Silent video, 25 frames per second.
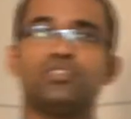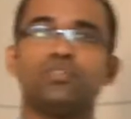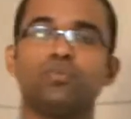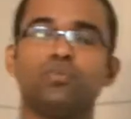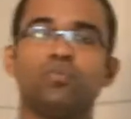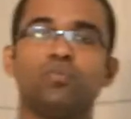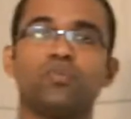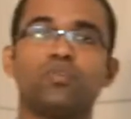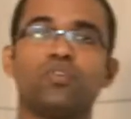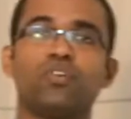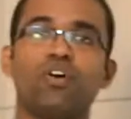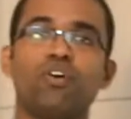
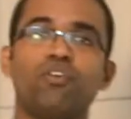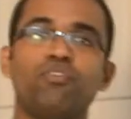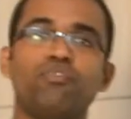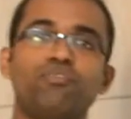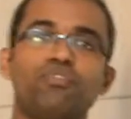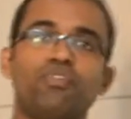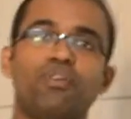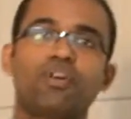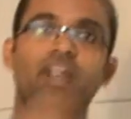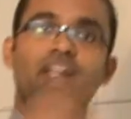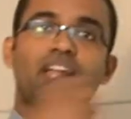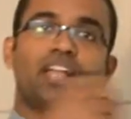to go
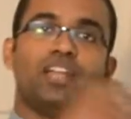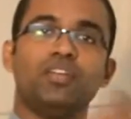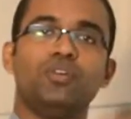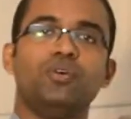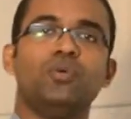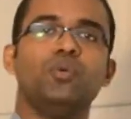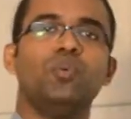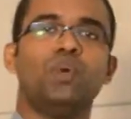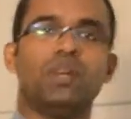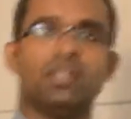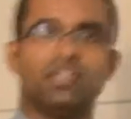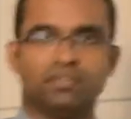for a
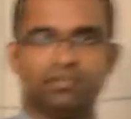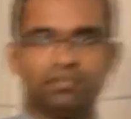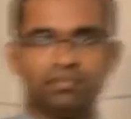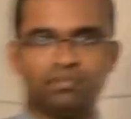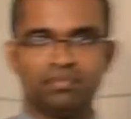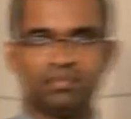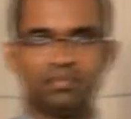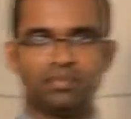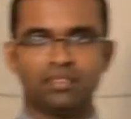new one